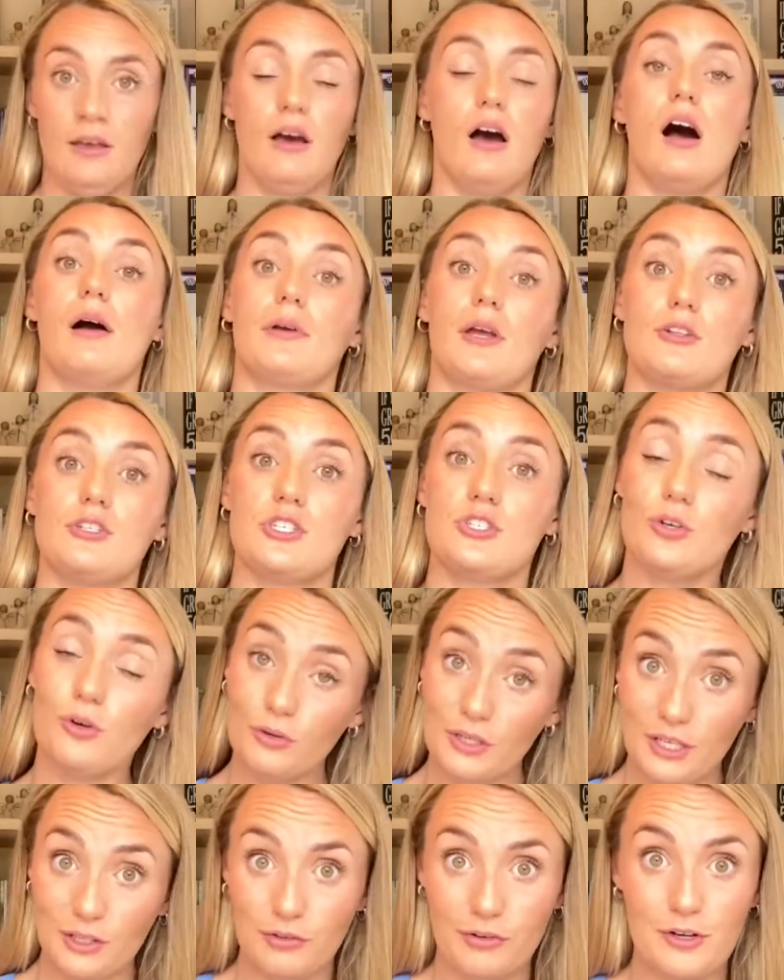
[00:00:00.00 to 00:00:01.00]
I'm going to
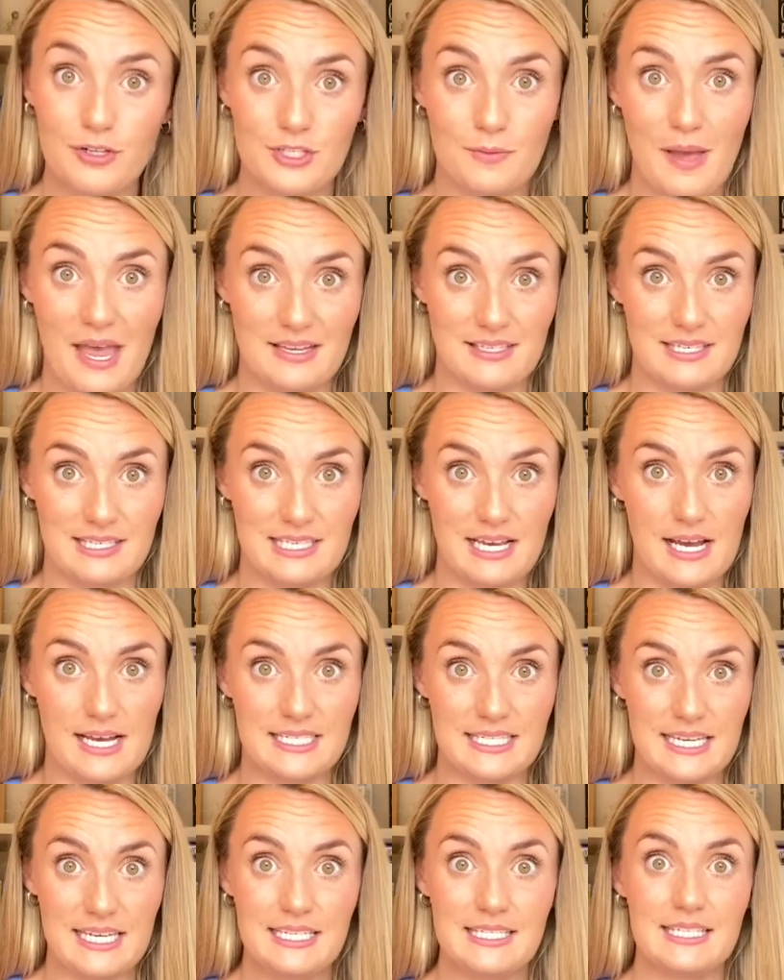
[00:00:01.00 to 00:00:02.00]
talk you through some
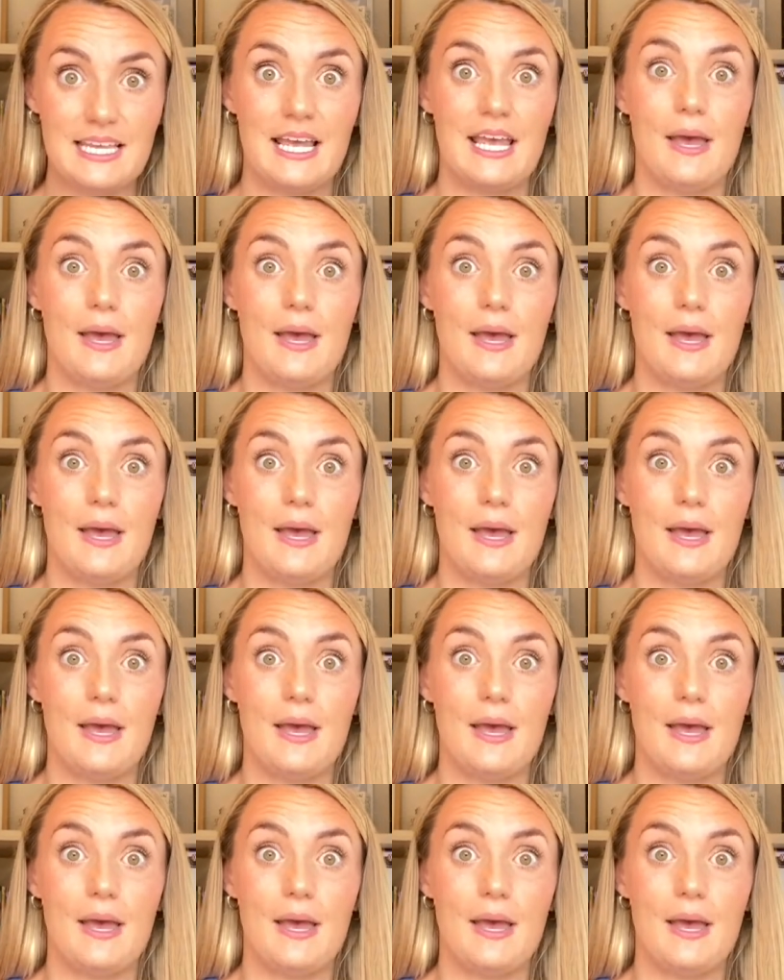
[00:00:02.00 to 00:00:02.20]
exercises.